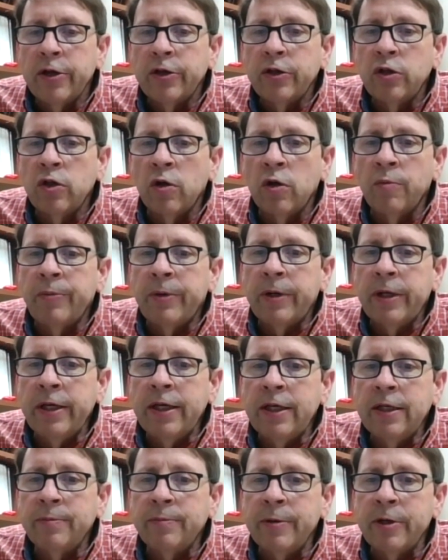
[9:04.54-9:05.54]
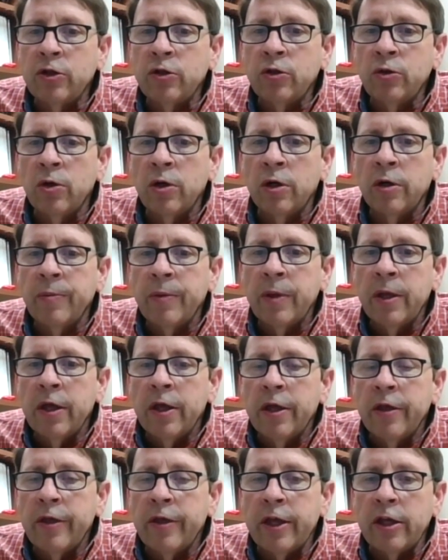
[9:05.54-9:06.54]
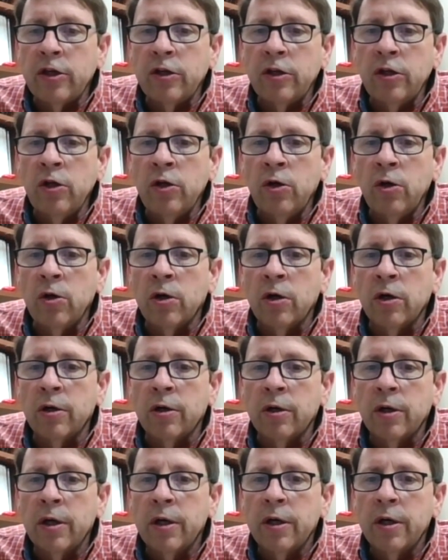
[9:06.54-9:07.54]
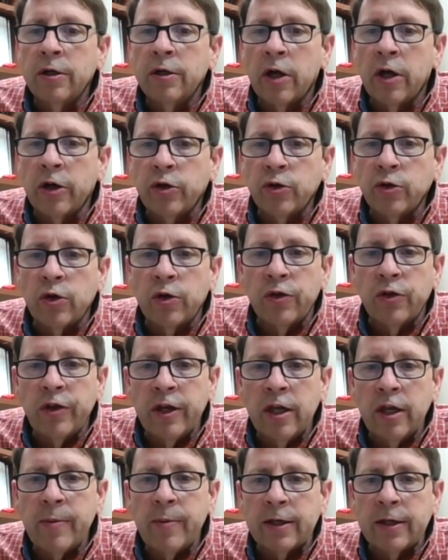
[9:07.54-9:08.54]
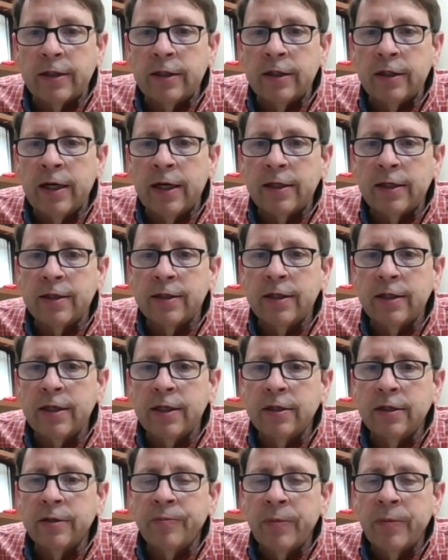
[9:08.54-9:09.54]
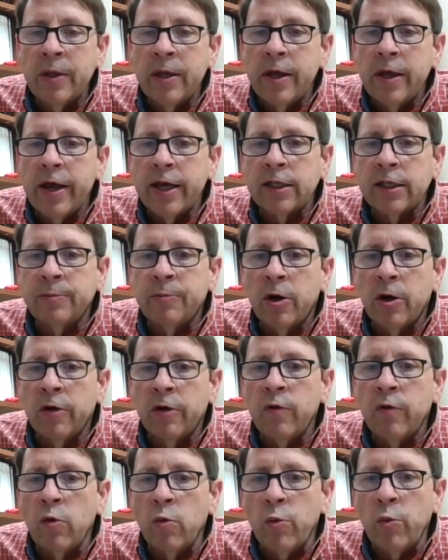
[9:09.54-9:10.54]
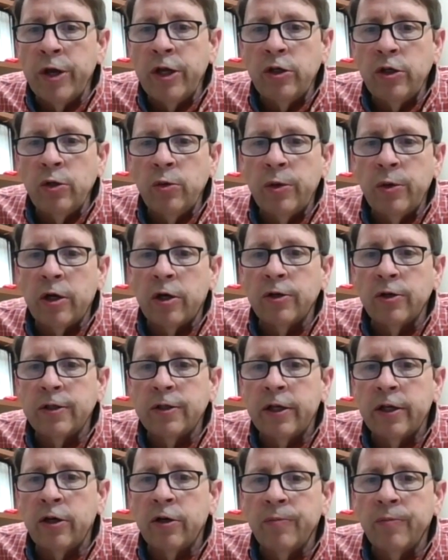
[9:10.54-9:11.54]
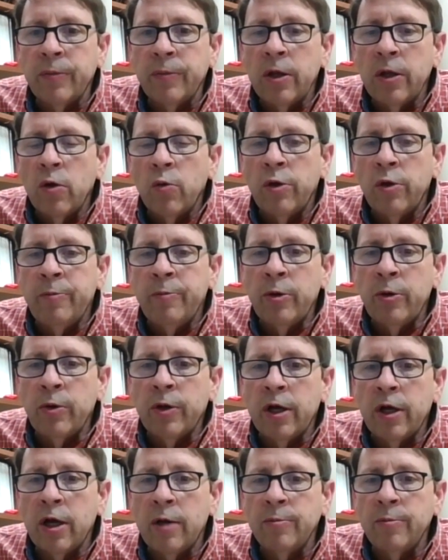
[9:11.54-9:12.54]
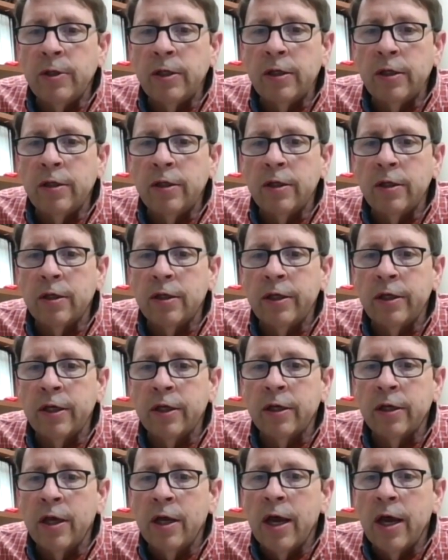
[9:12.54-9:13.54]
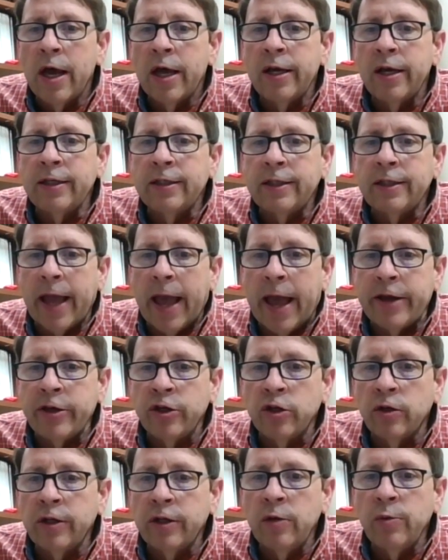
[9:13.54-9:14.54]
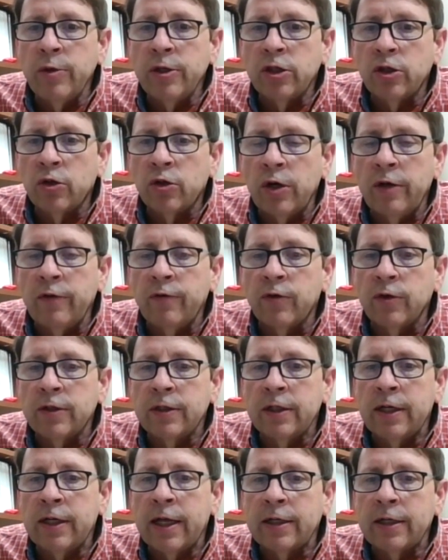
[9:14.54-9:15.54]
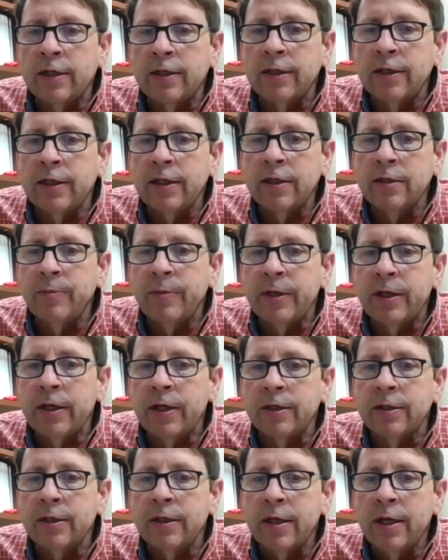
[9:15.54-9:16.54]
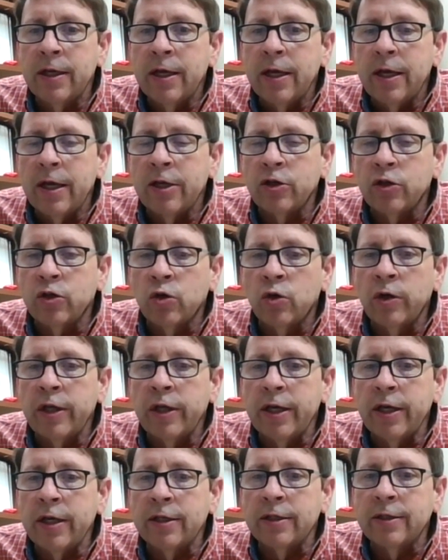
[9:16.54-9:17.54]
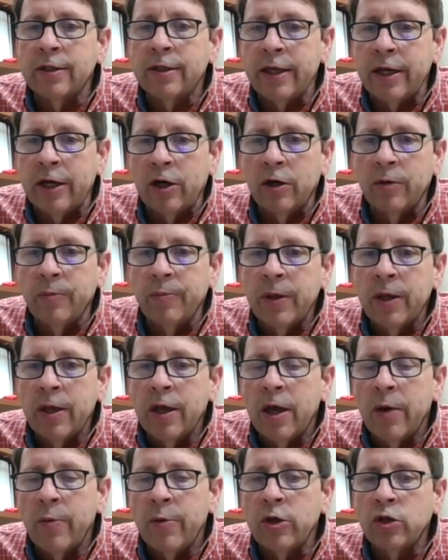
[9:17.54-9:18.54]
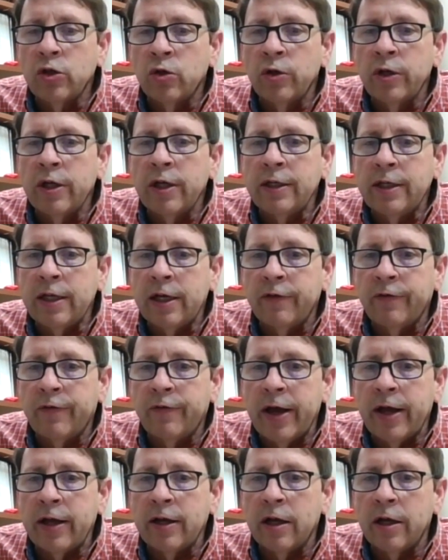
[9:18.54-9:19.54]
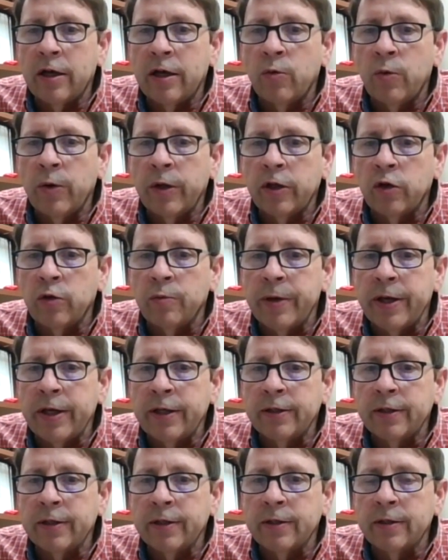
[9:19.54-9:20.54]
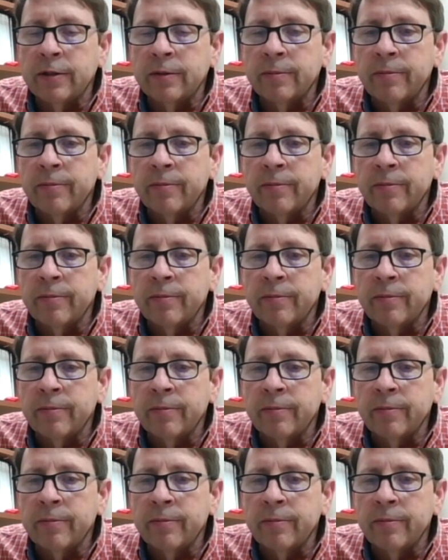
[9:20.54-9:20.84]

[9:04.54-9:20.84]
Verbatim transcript: So please make sure that your doctors are thinking about celiac disease as part of what we do in our center. When people come to the clinic, at least annually, we screen for celiac disease because it surely is there. We surely identify it on a regular basis.